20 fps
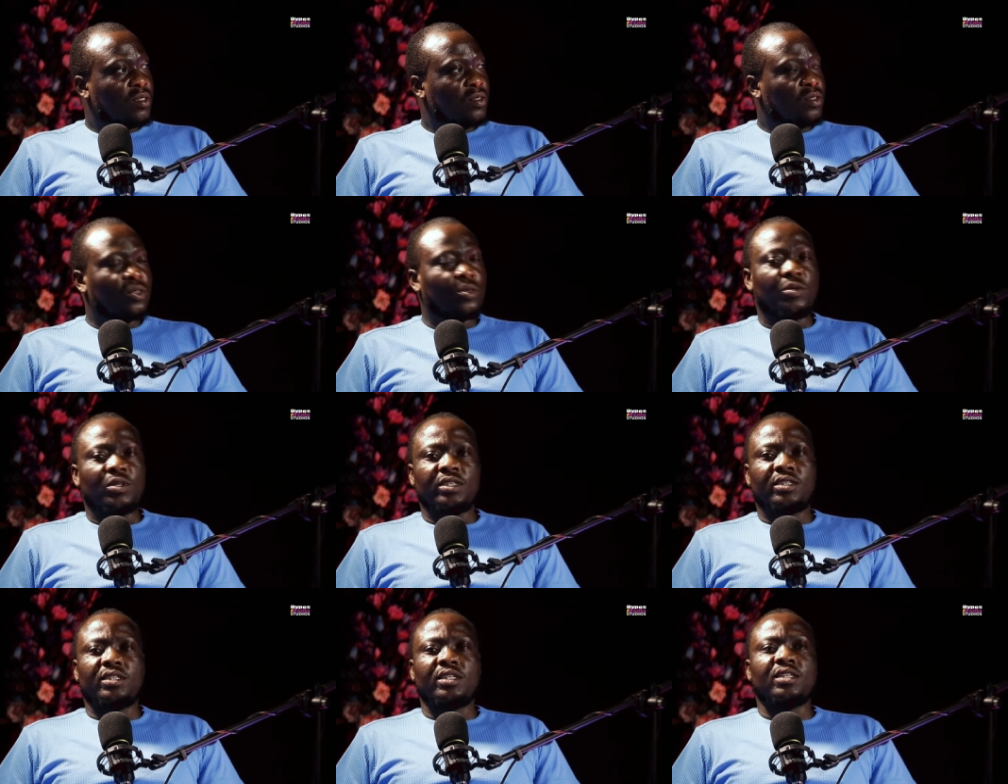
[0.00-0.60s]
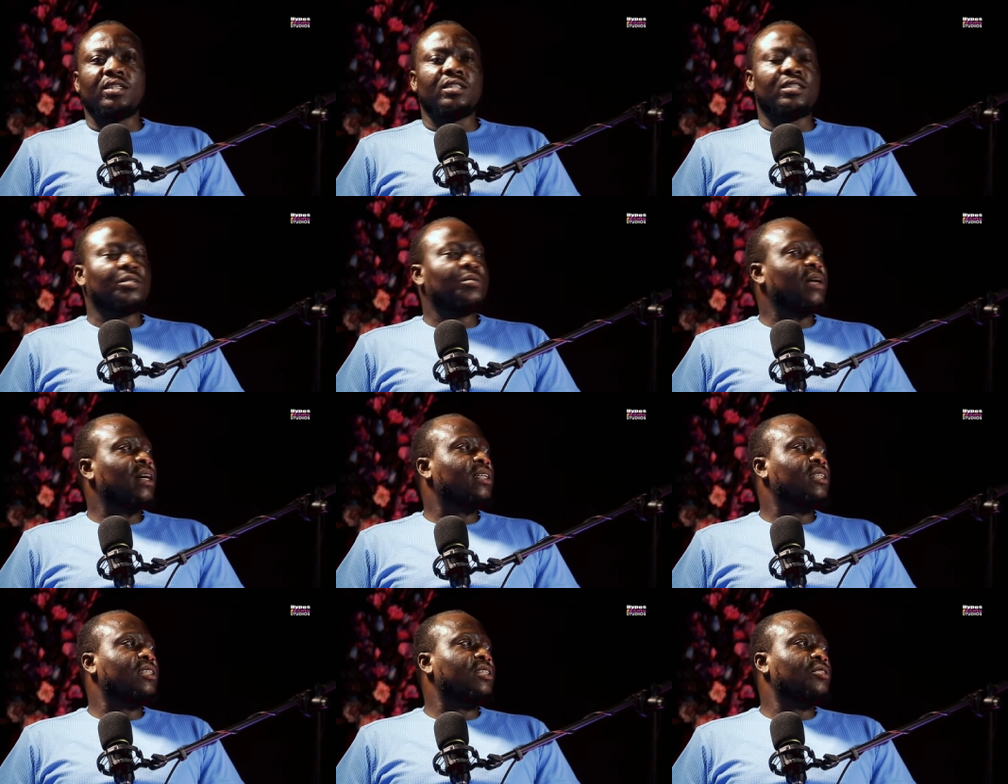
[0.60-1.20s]
so what changed?
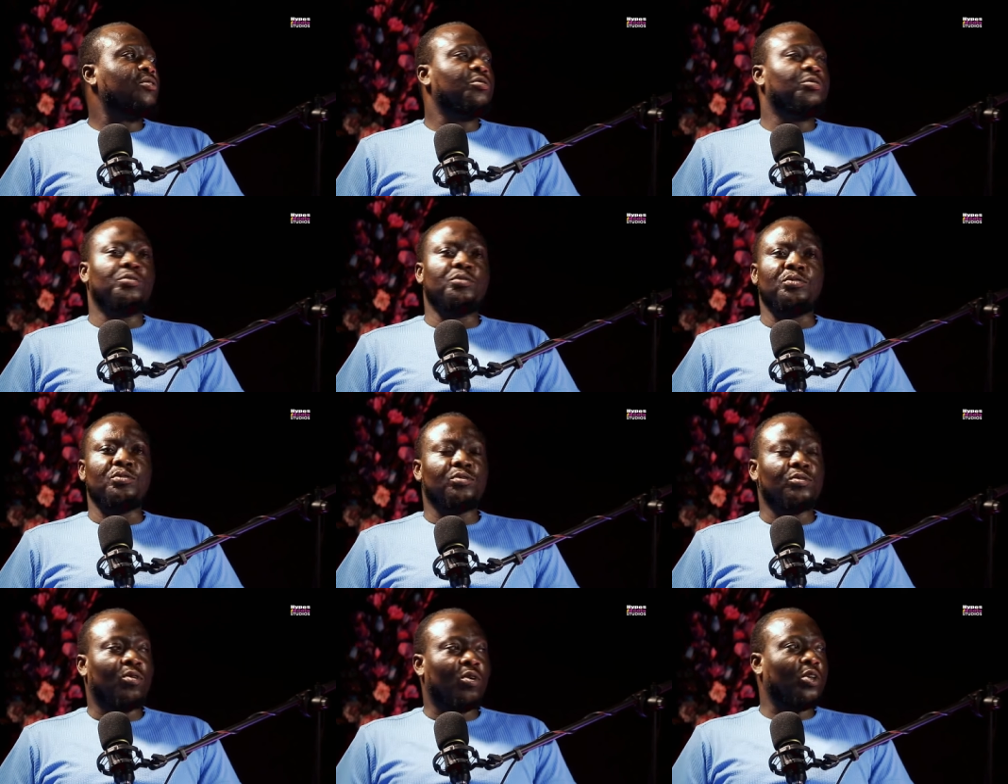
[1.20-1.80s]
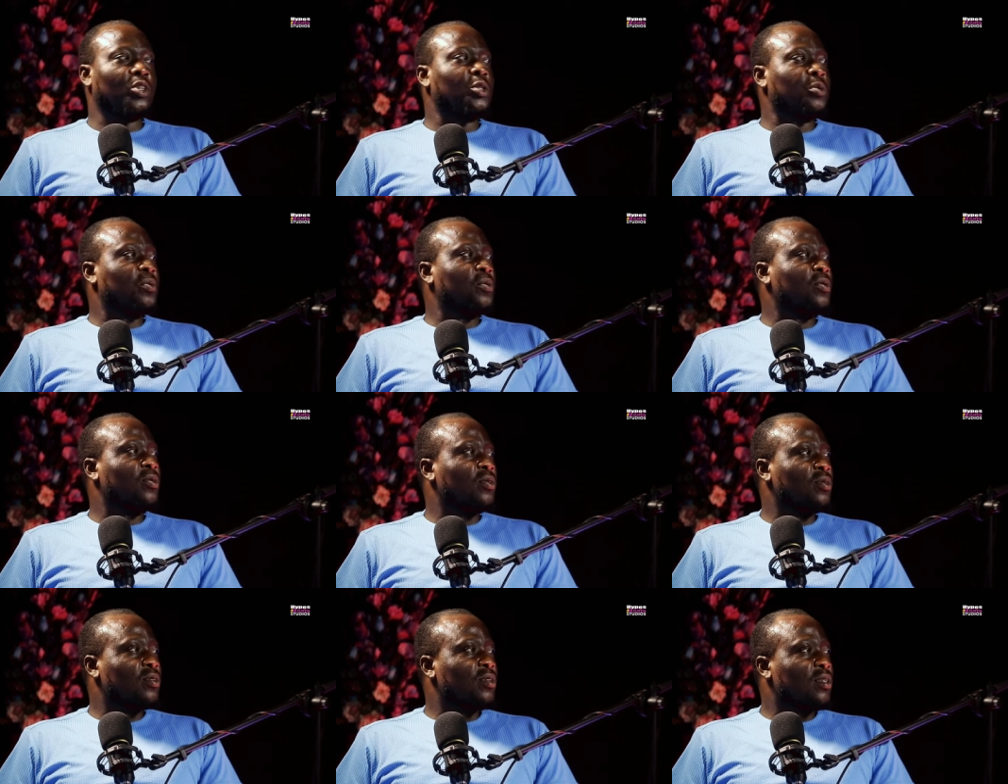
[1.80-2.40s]
Why did you choose
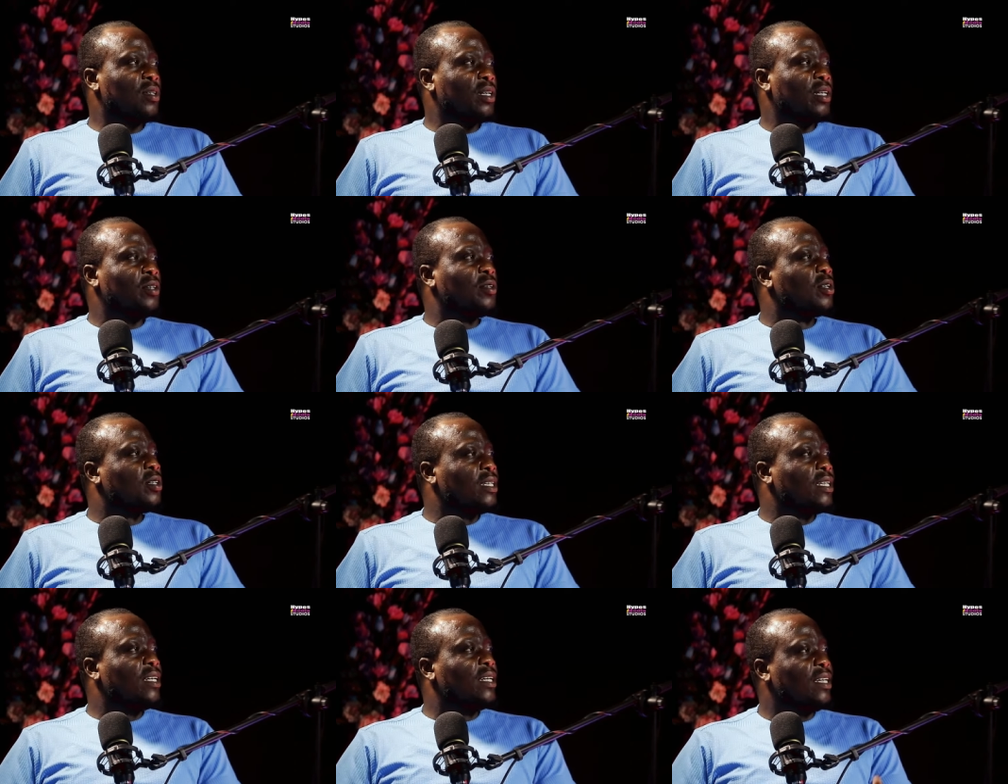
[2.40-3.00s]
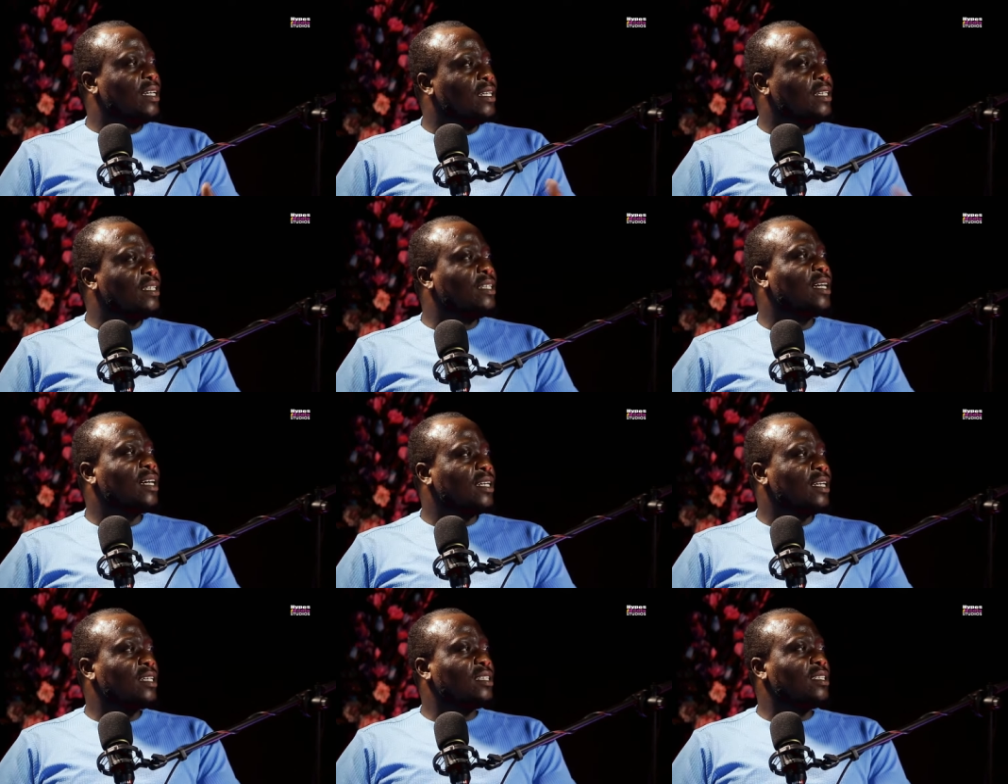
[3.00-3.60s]
gospel? and not any
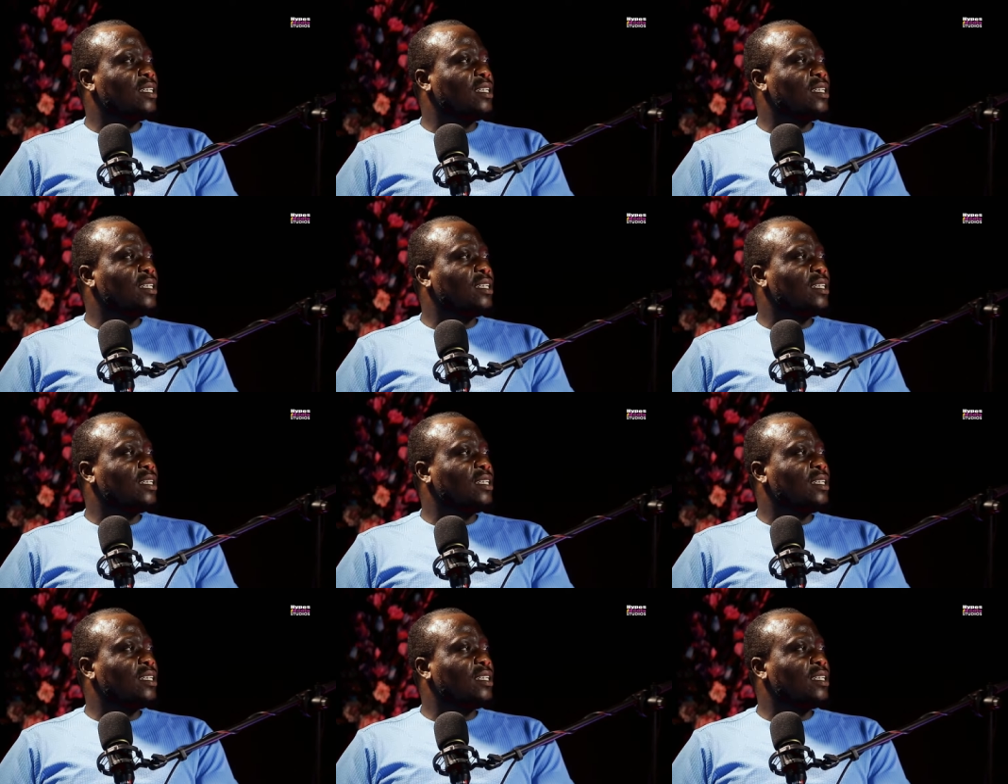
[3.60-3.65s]
other